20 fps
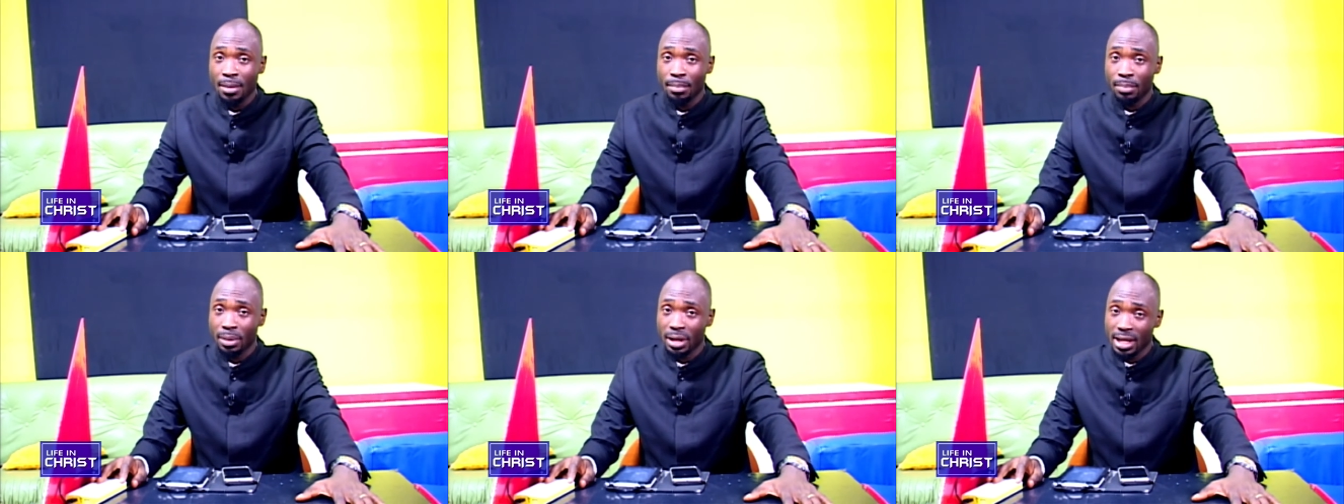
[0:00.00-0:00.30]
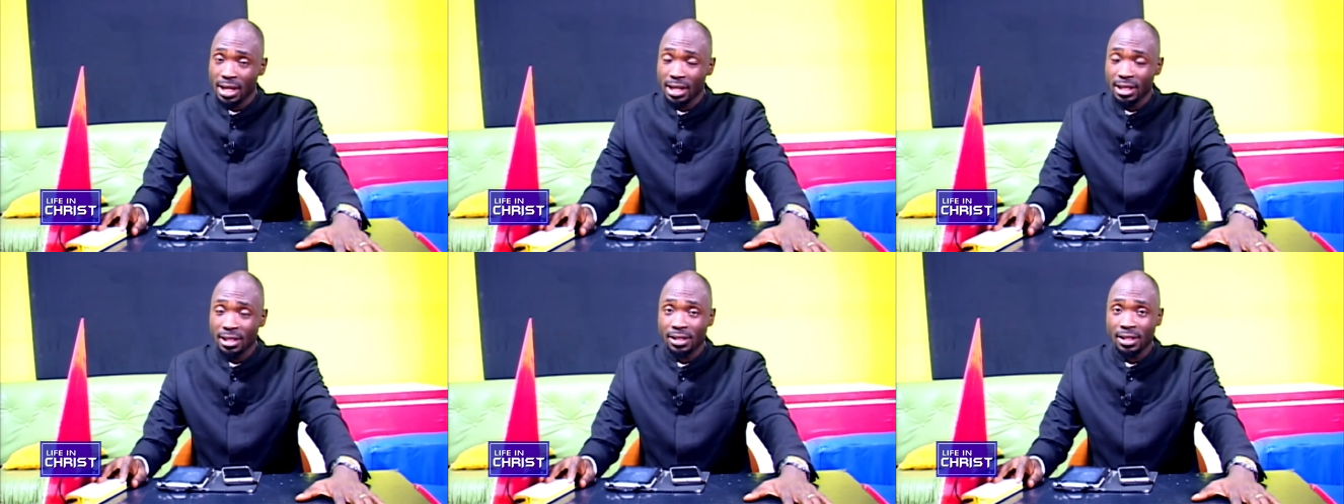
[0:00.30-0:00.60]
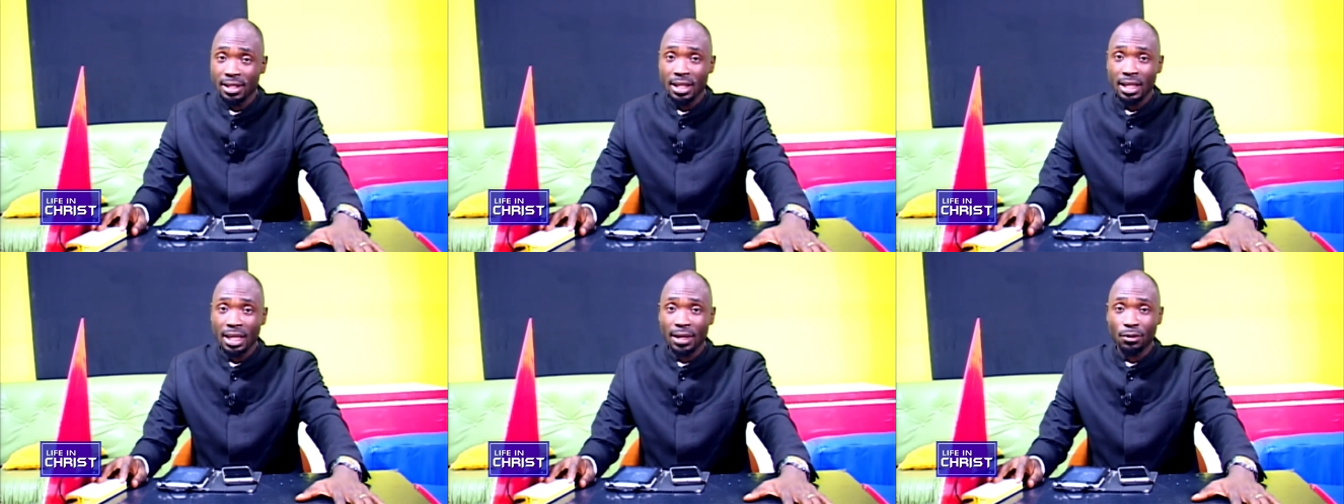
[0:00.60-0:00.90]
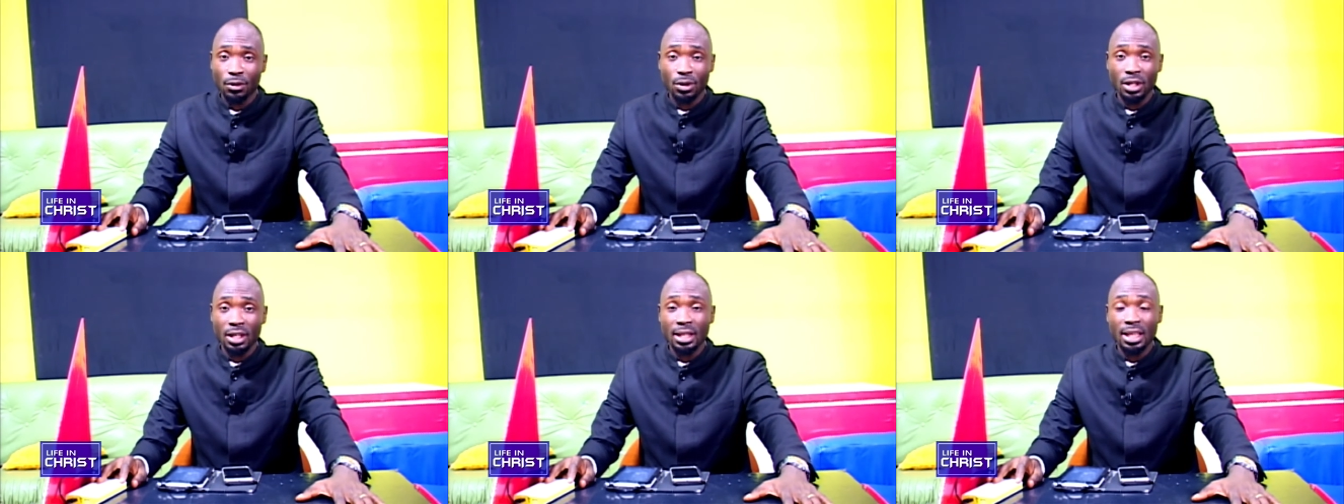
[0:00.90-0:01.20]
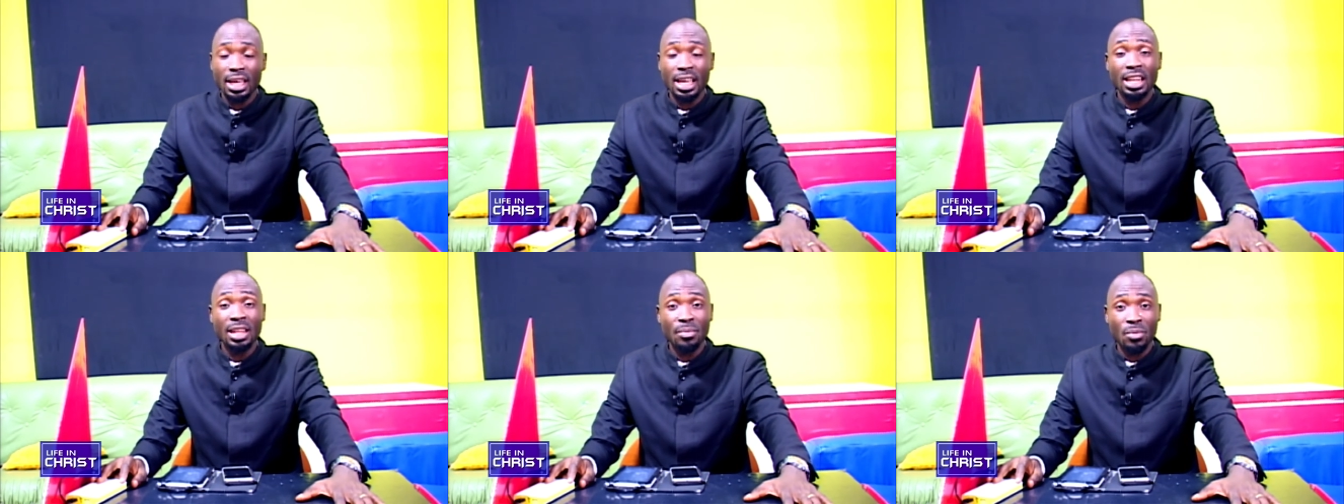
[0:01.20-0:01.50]
Please, if you need
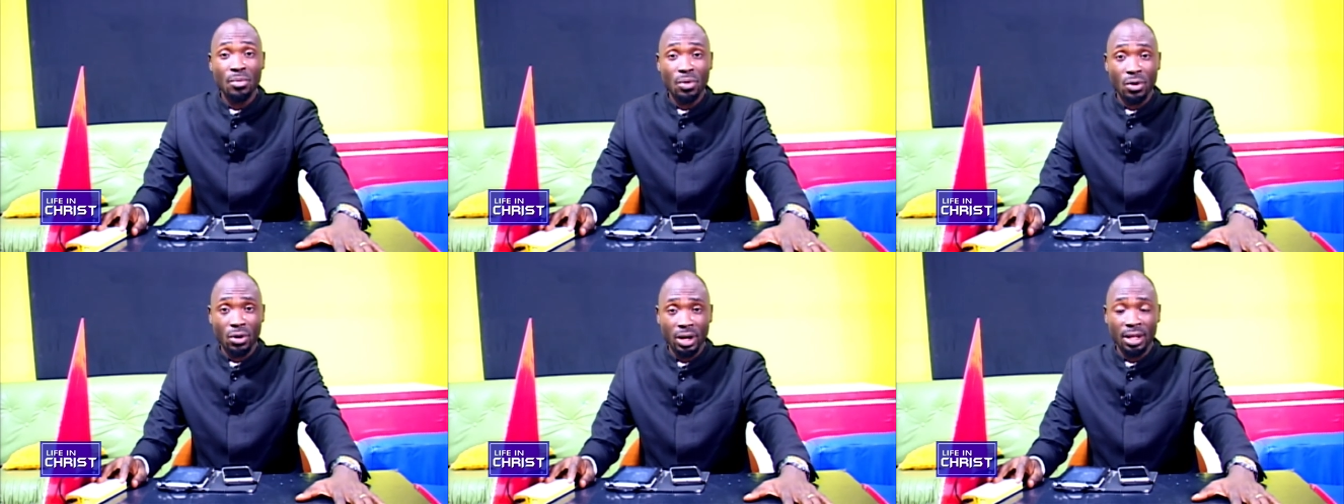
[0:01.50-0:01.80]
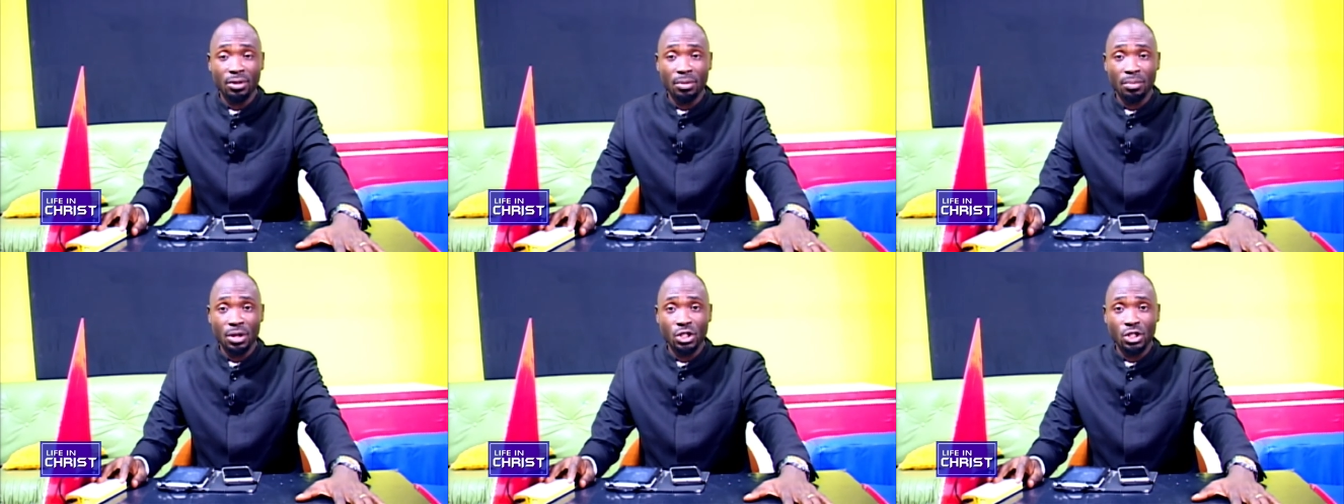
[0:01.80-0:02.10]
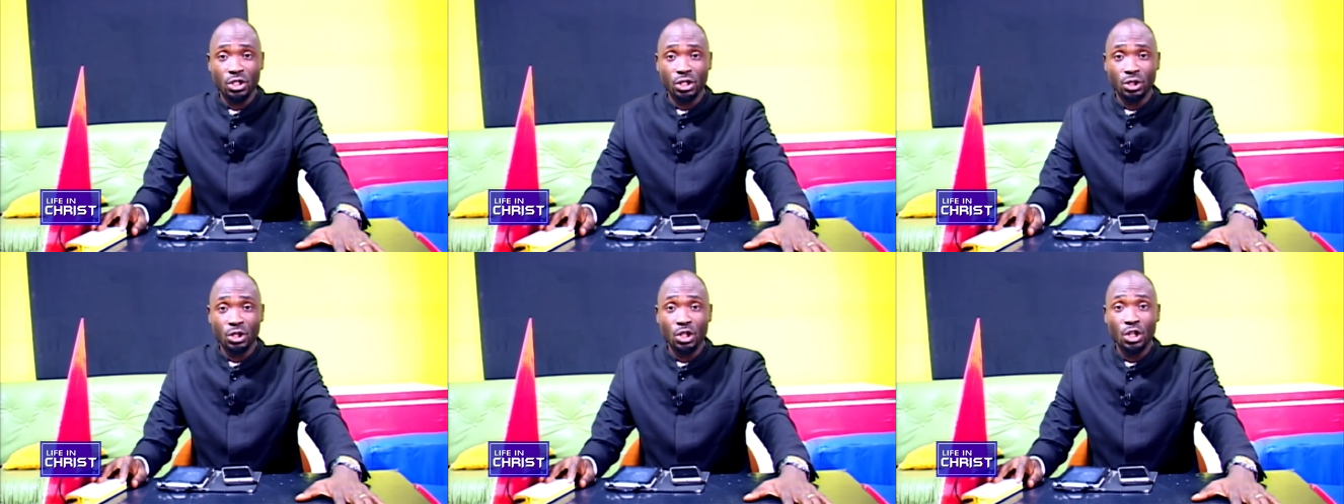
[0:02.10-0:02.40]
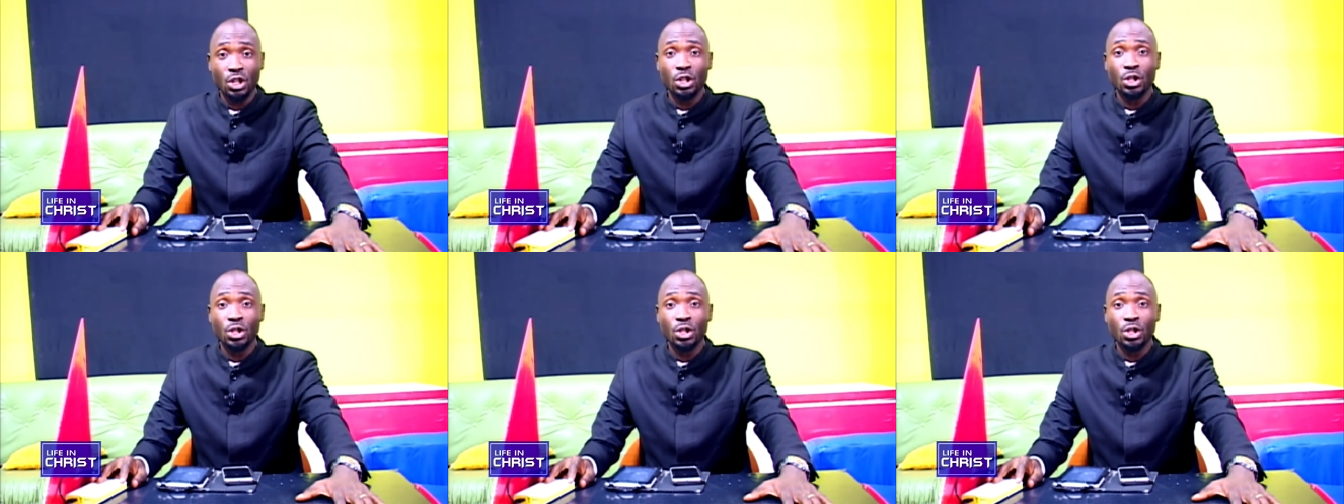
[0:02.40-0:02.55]
any more information,